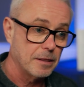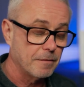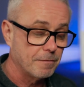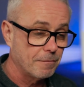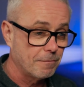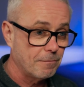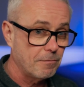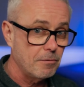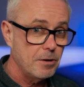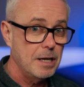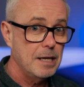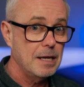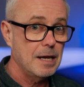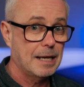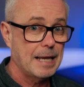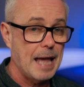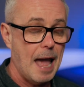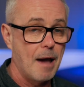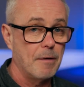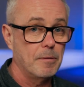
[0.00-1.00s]
The free
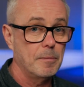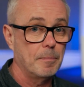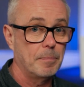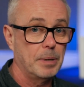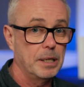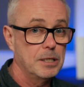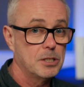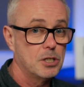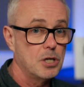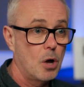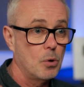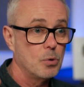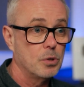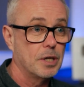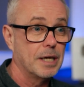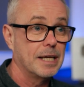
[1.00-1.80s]
account, please note